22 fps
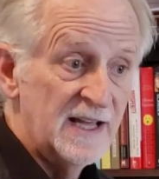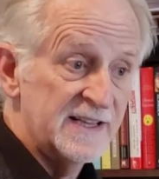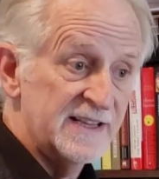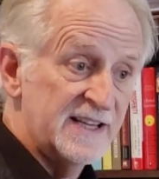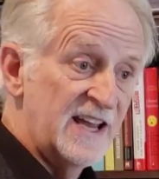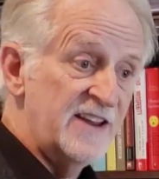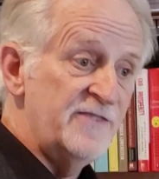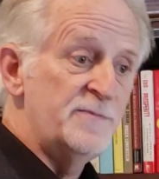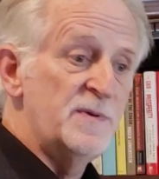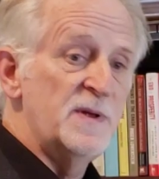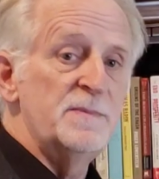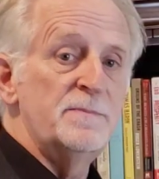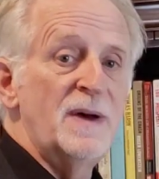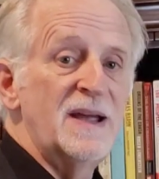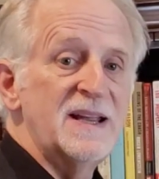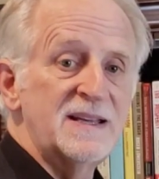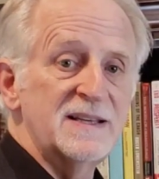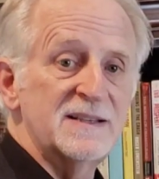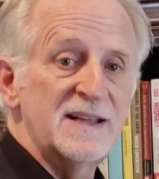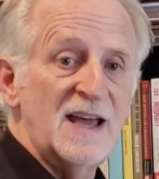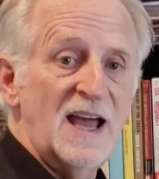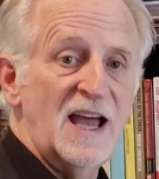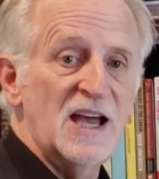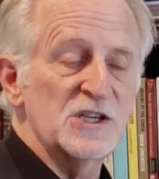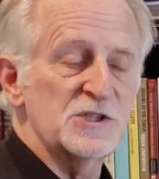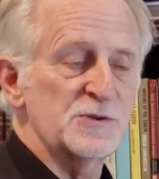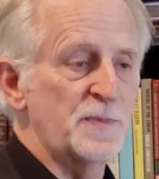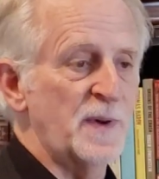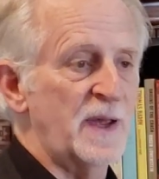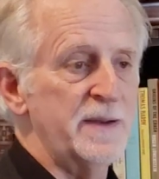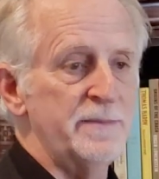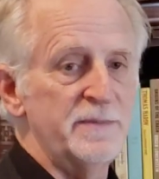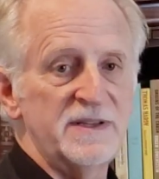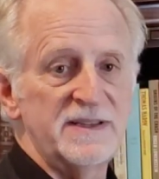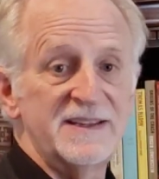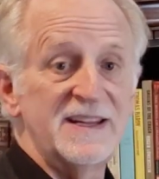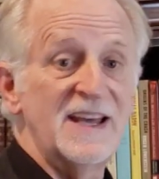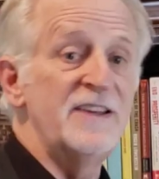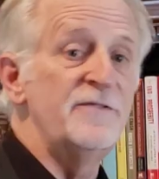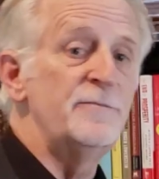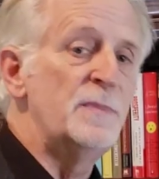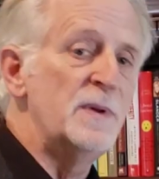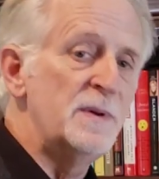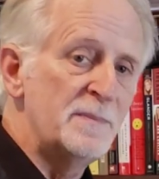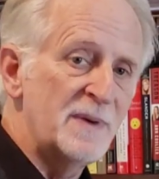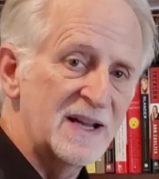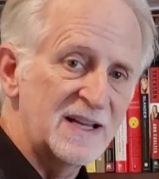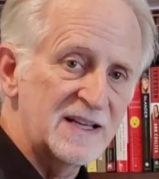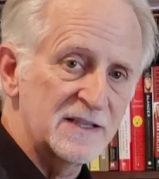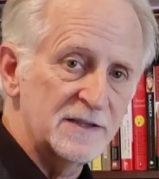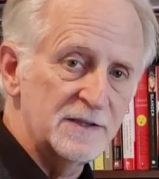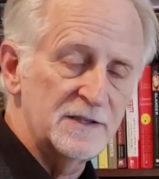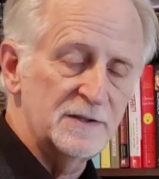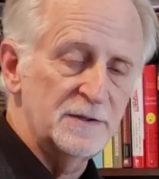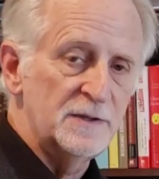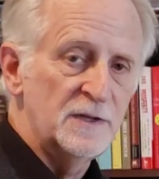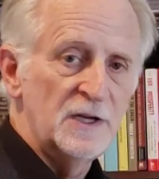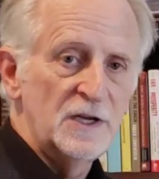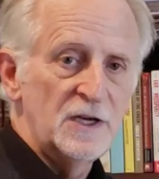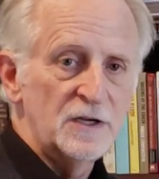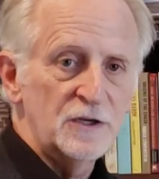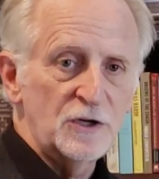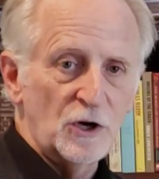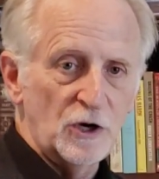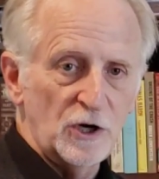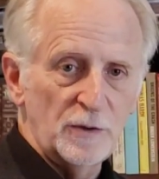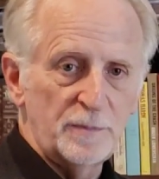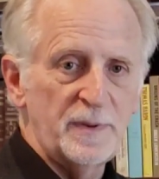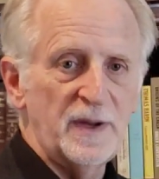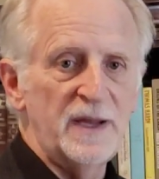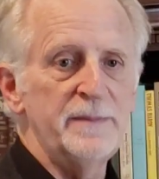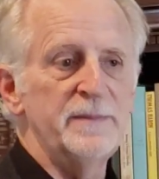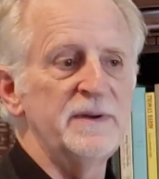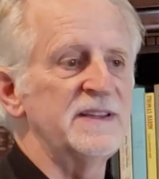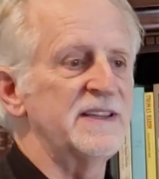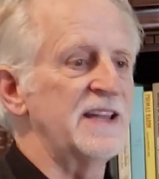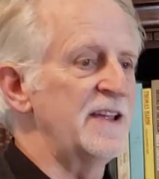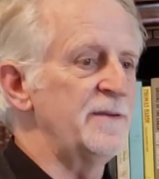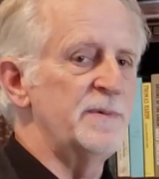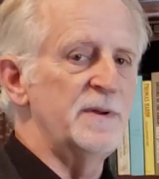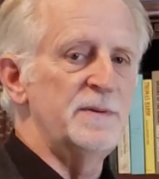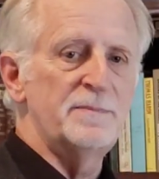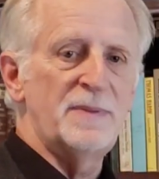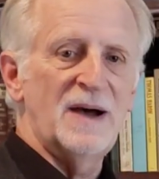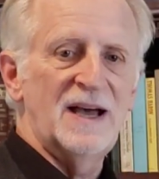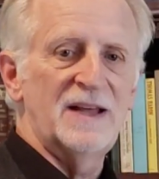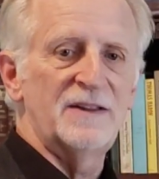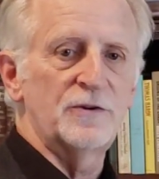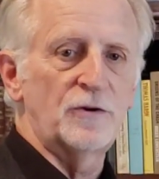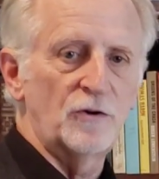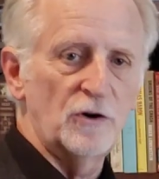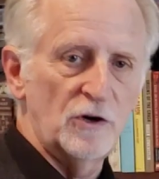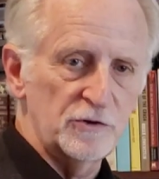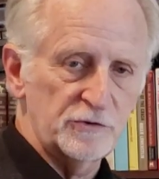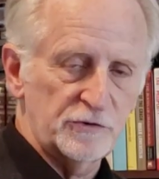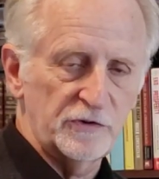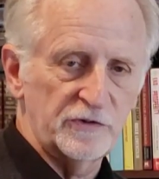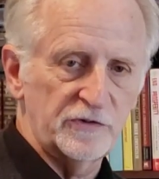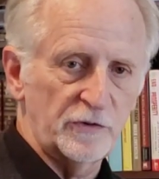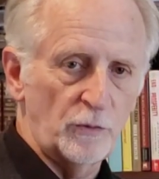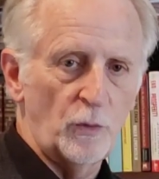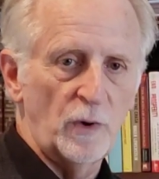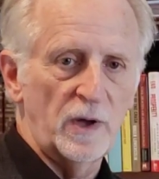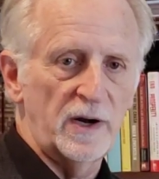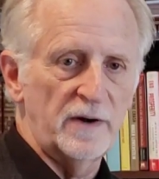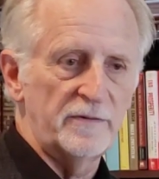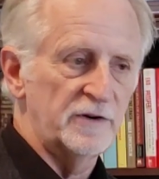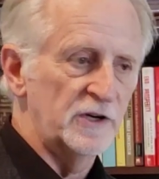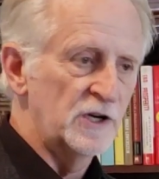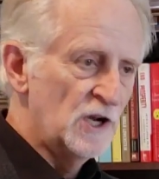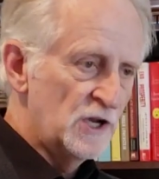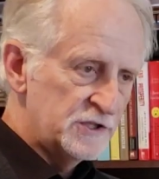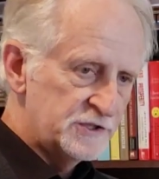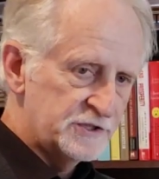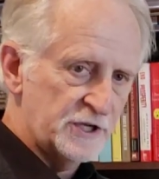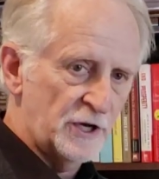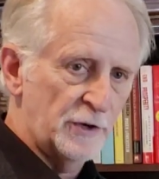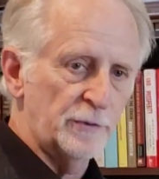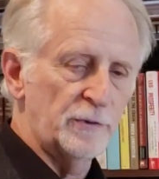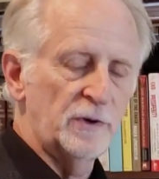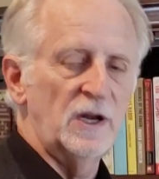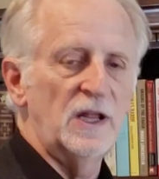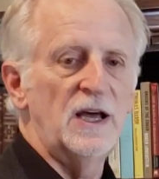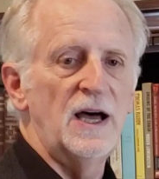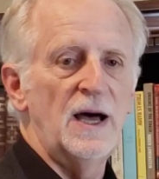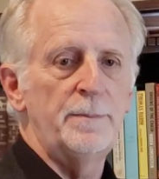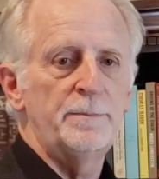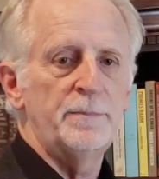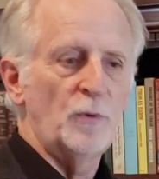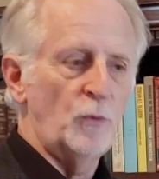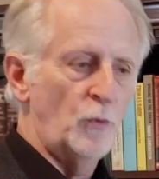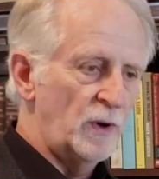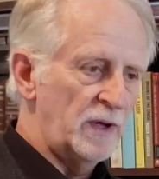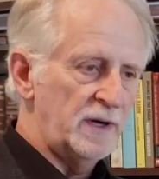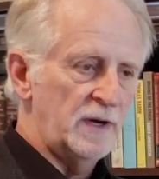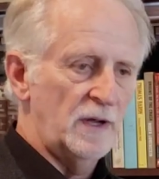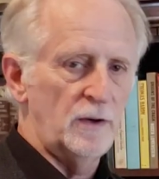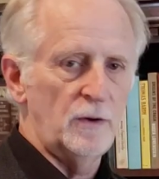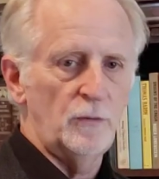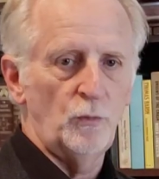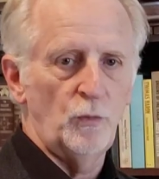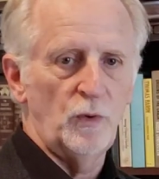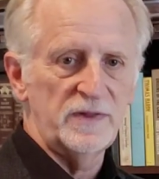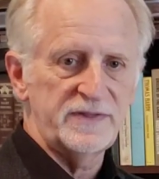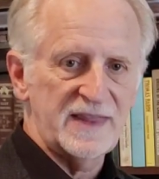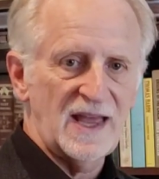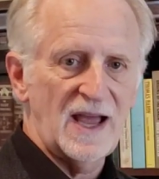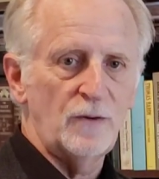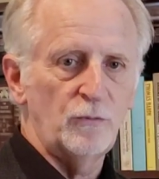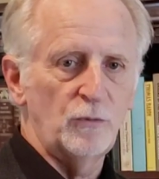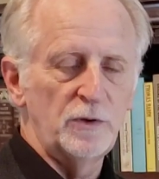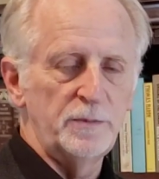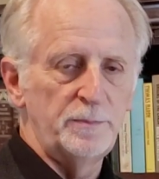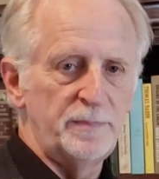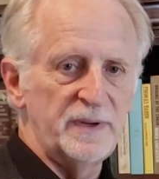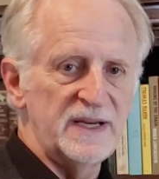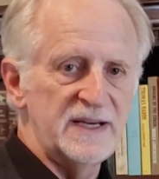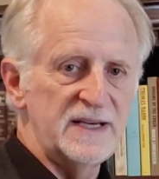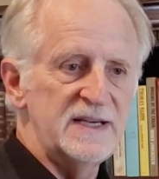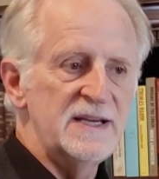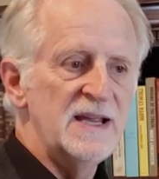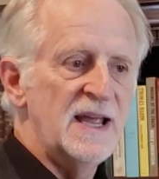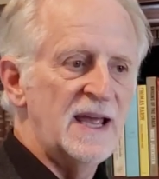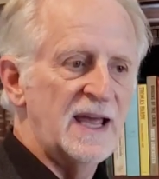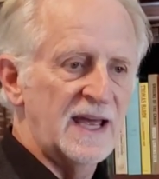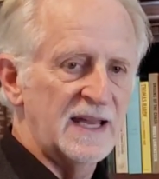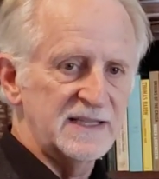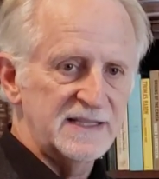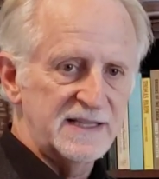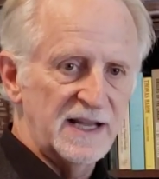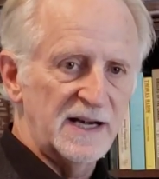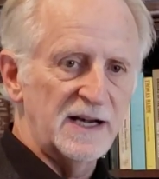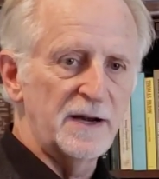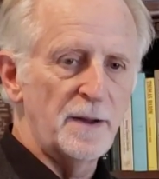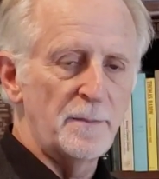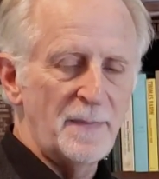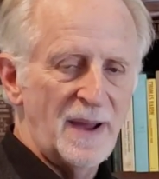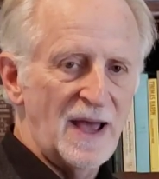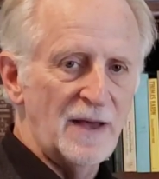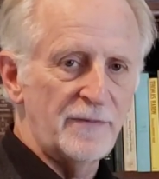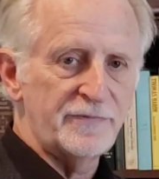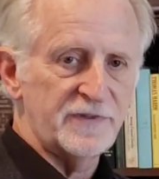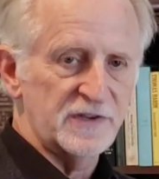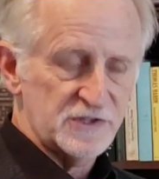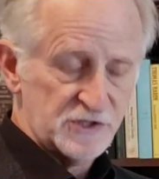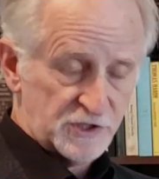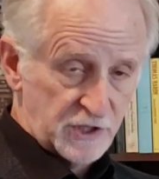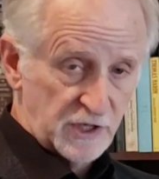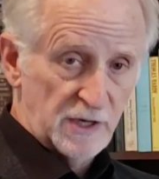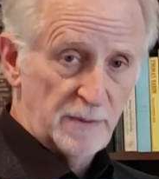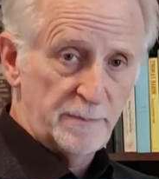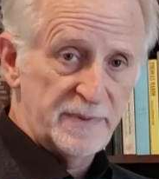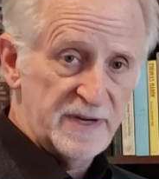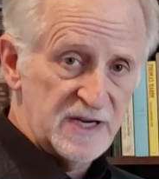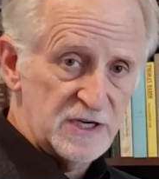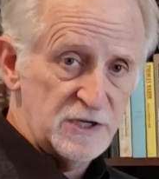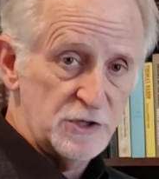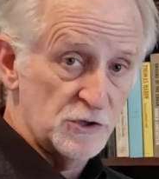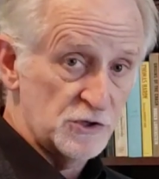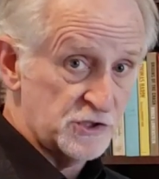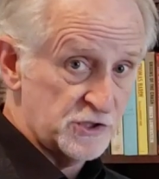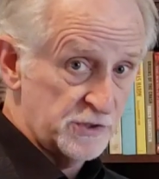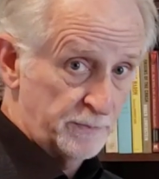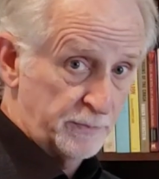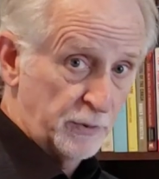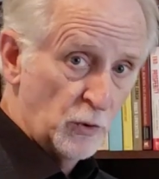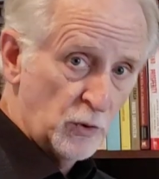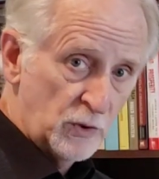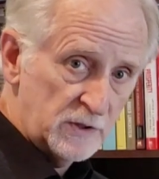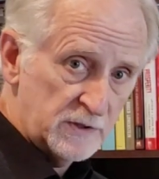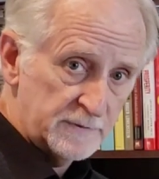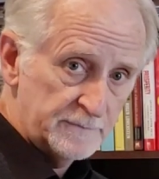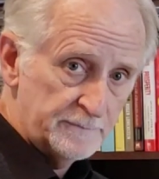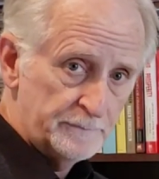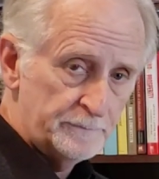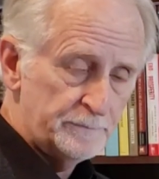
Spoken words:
They've been making the house payment, they've been making the car payment, they've been buying the groceries or whatever. Total up what that would be and get an amount that's going to be your support,